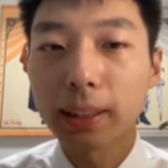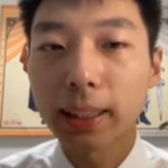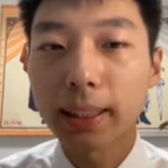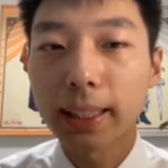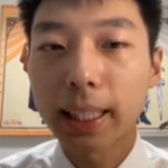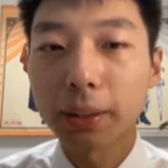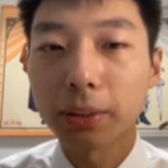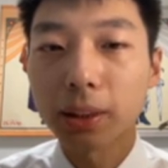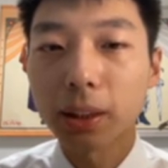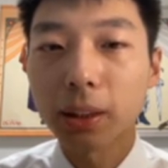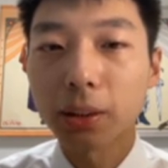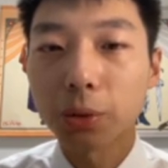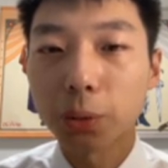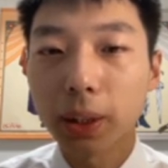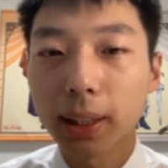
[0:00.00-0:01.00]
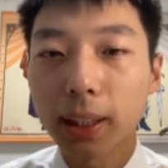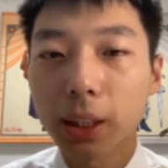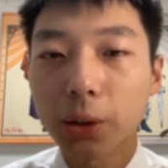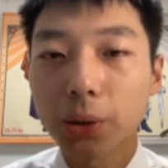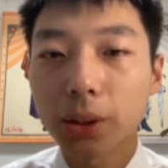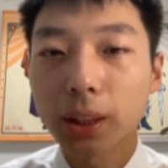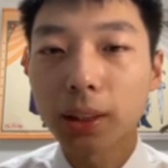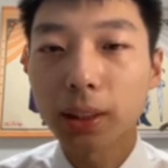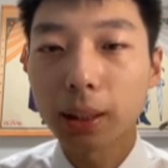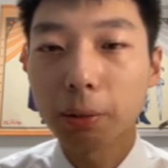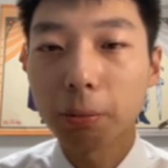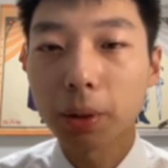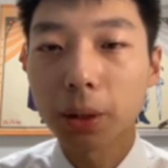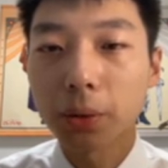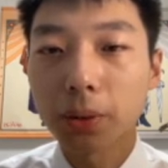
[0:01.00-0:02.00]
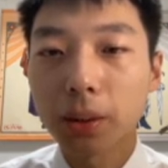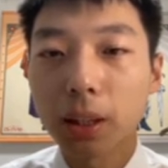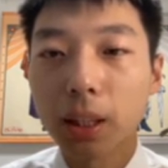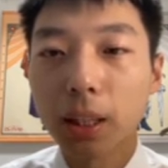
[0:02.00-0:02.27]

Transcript: details such as wrinkles and dimples